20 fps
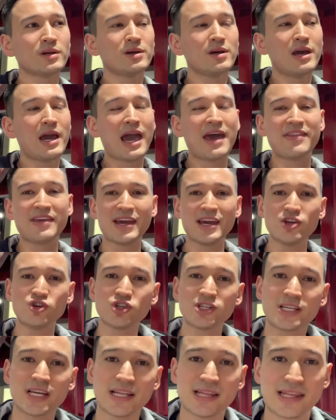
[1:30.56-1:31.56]
And the
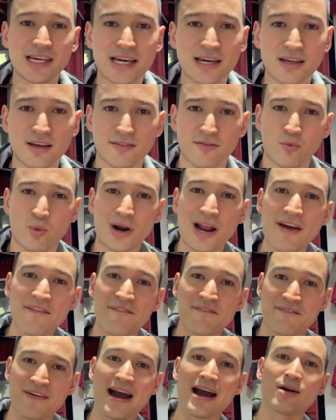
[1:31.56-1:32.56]
interesting thing of what I
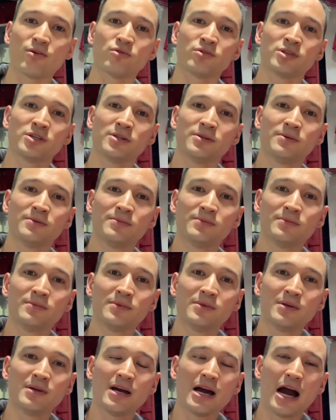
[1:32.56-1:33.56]
found
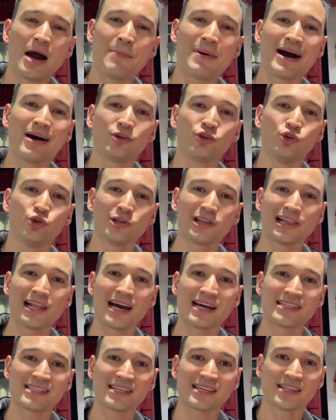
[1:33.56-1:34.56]
about
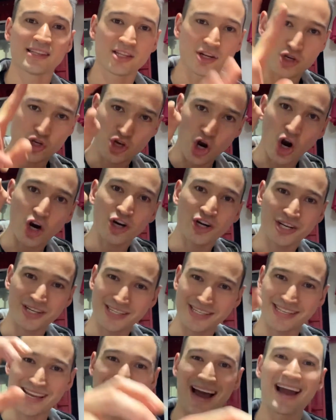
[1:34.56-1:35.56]
utilizing the dark
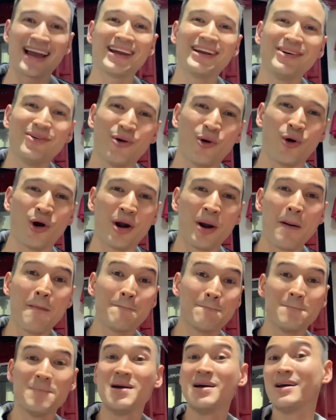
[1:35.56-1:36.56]
side or
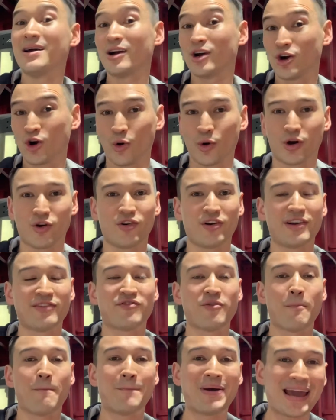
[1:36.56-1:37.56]
going away
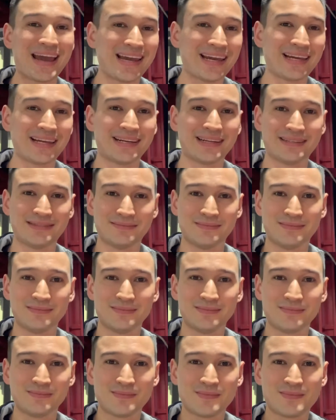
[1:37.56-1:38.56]
from pain
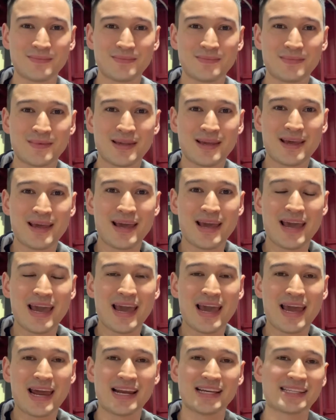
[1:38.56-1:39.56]

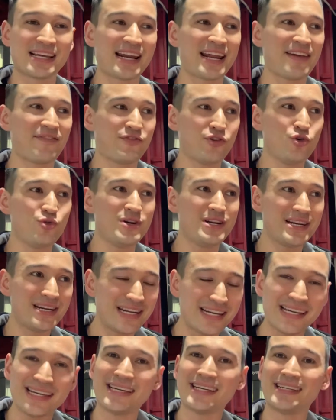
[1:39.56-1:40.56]
is that if you
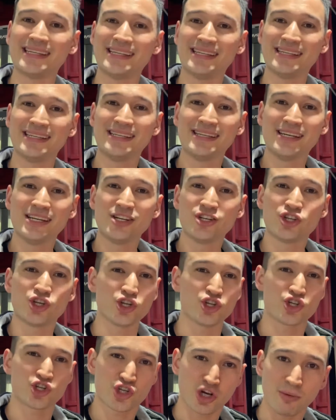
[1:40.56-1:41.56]
need to
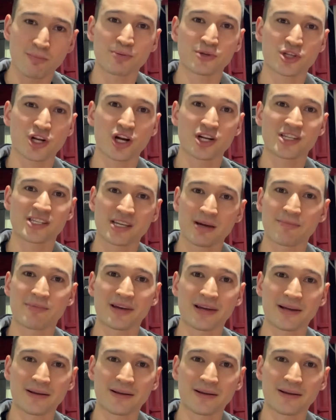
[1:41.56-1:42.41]
jumpstart something